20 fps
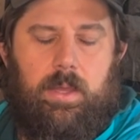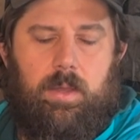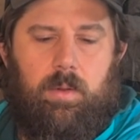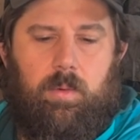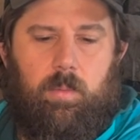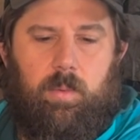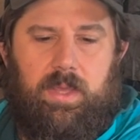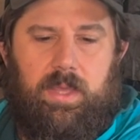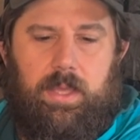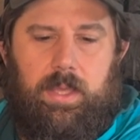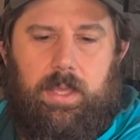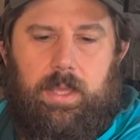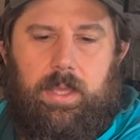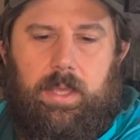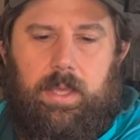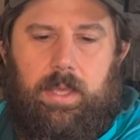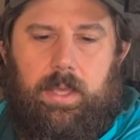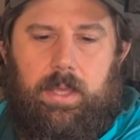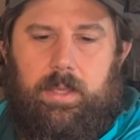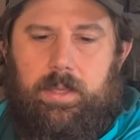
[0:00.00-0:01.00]

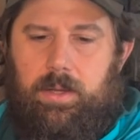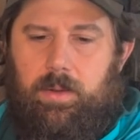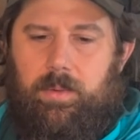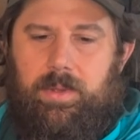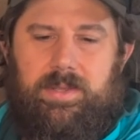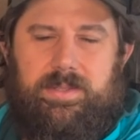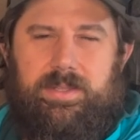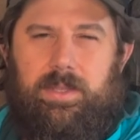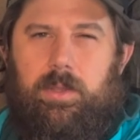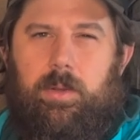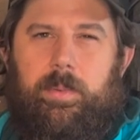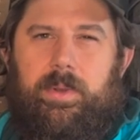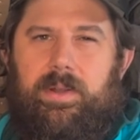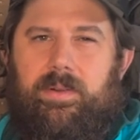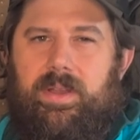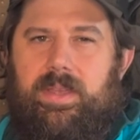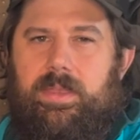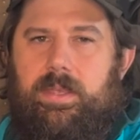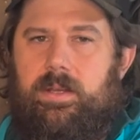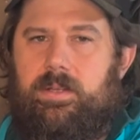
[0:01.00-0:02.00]
we, there was a little bit of
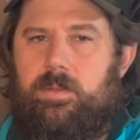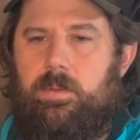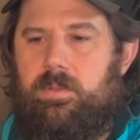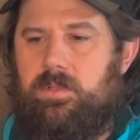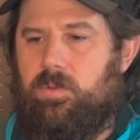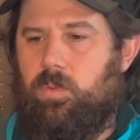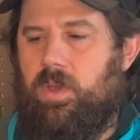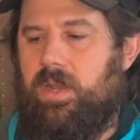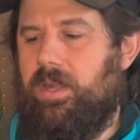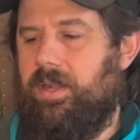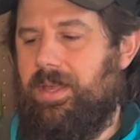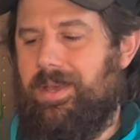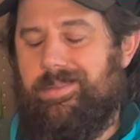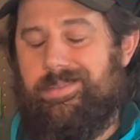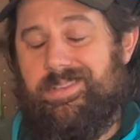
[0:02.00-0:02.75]
rain there, so we just waited out.